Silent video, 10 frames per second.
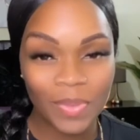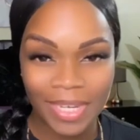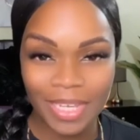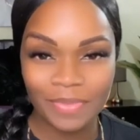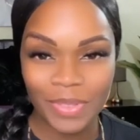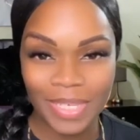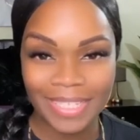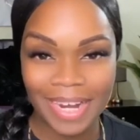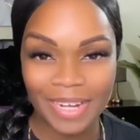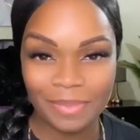any of you get
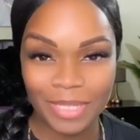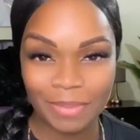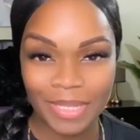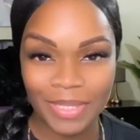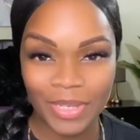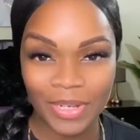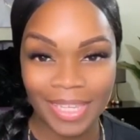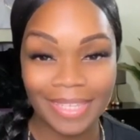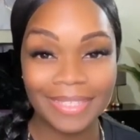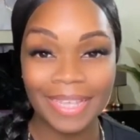tired of misplacing your
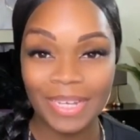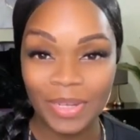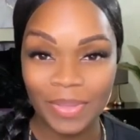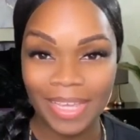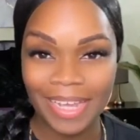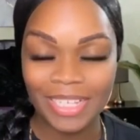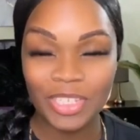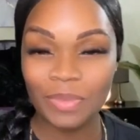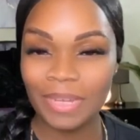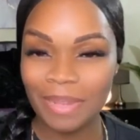keys? I know that I
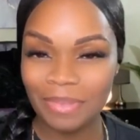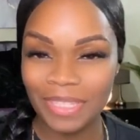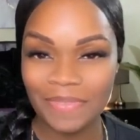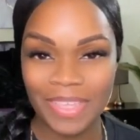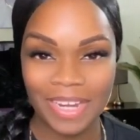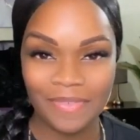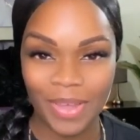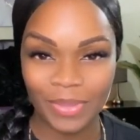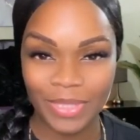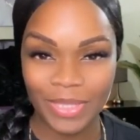do, but I believe that I
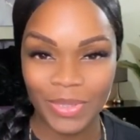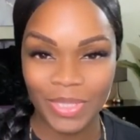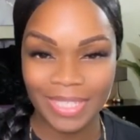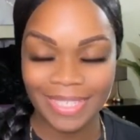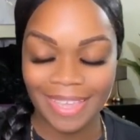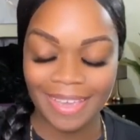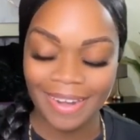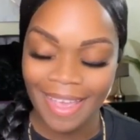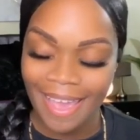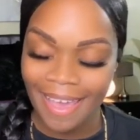found the solution to that.
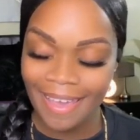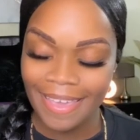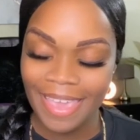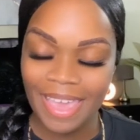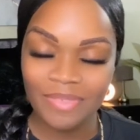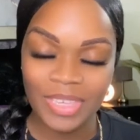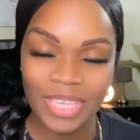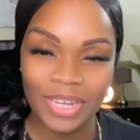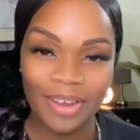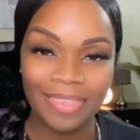I have
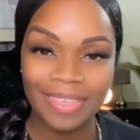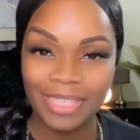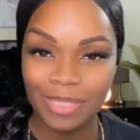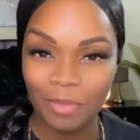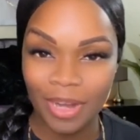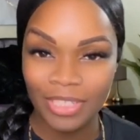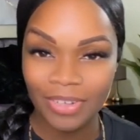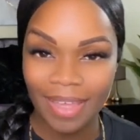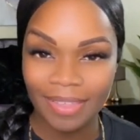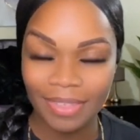here the
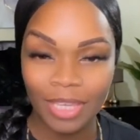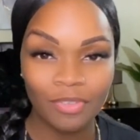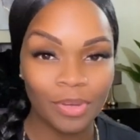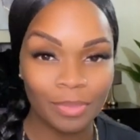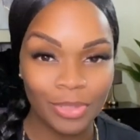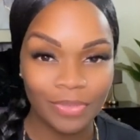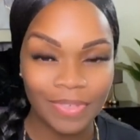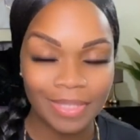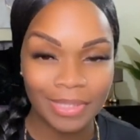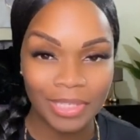Smarttrack link from
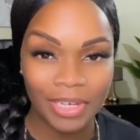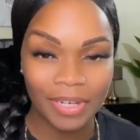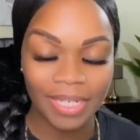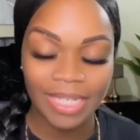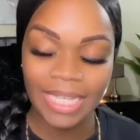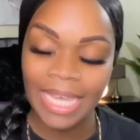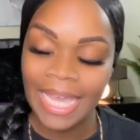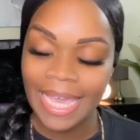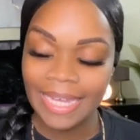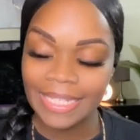Eufy Security,
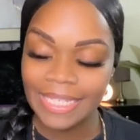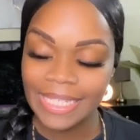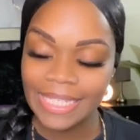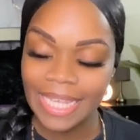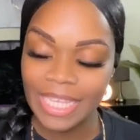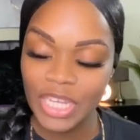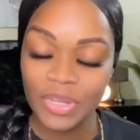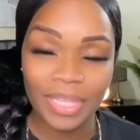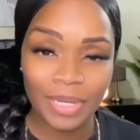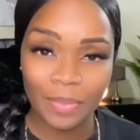and it does say here
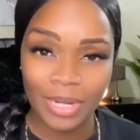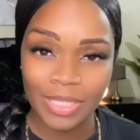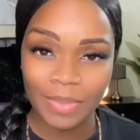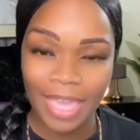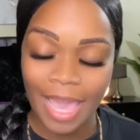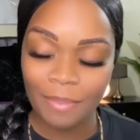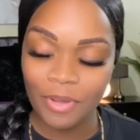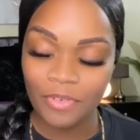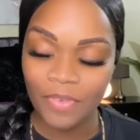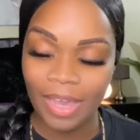that it works with
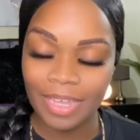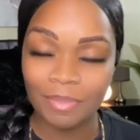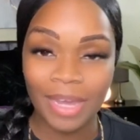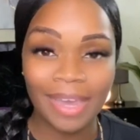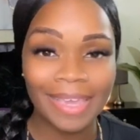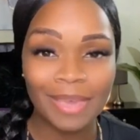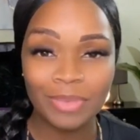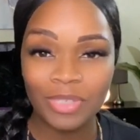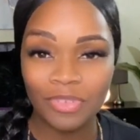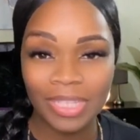Apple Find My. It
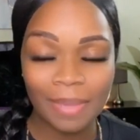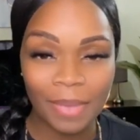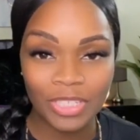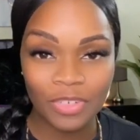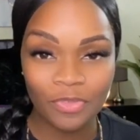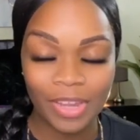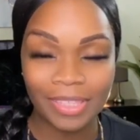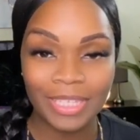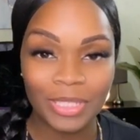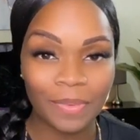was really budget
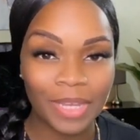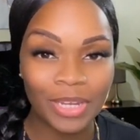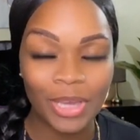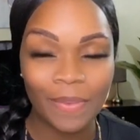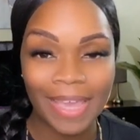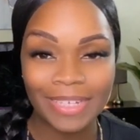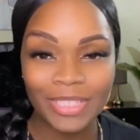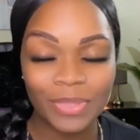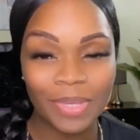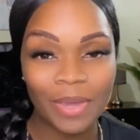friendly, so we're going to go ahead and
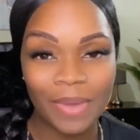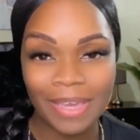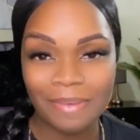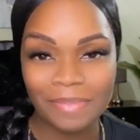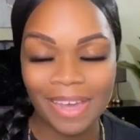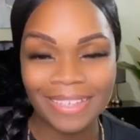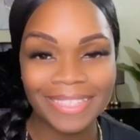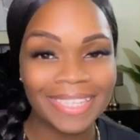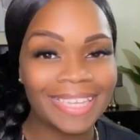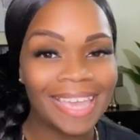do a quick
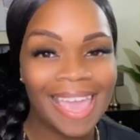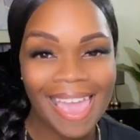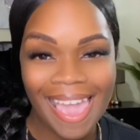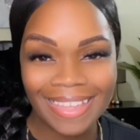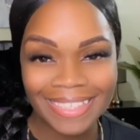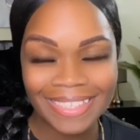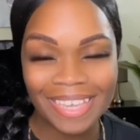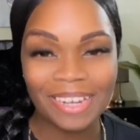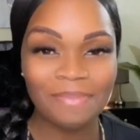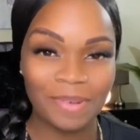unboxing and
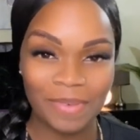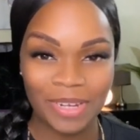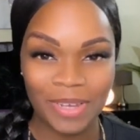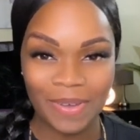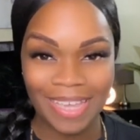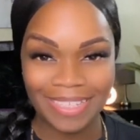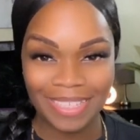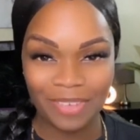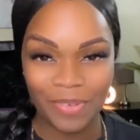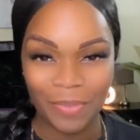setup, and we're going to go ahead and
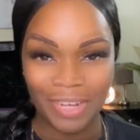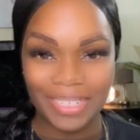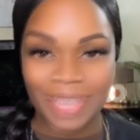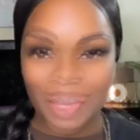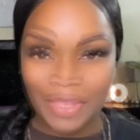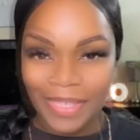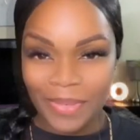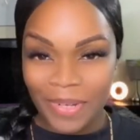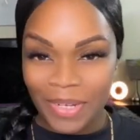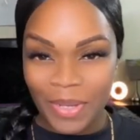see if it works. Okay, so
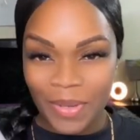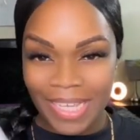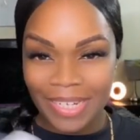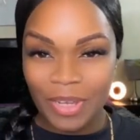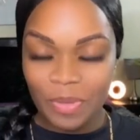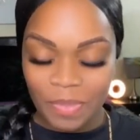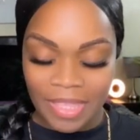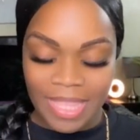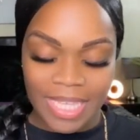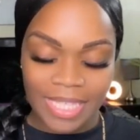we're going to go ahead and open
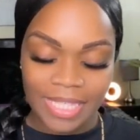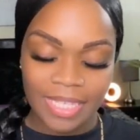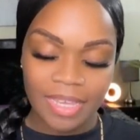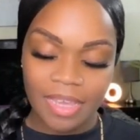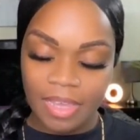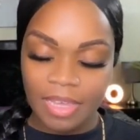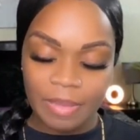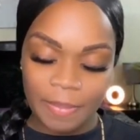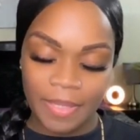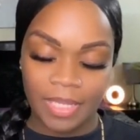this up.